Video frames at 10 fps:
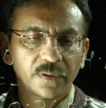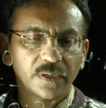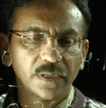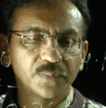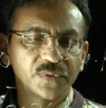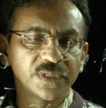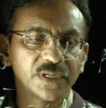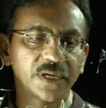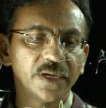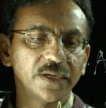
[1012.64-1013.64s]

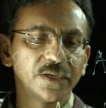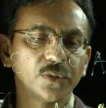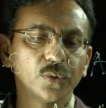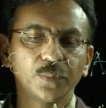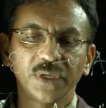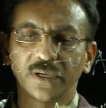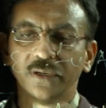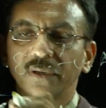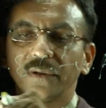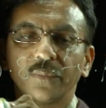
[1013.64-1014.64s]
FCK into B.
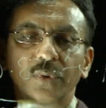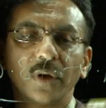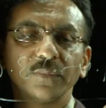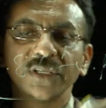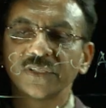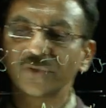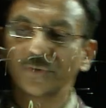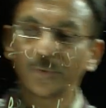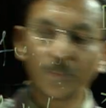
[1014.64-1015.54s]
From this you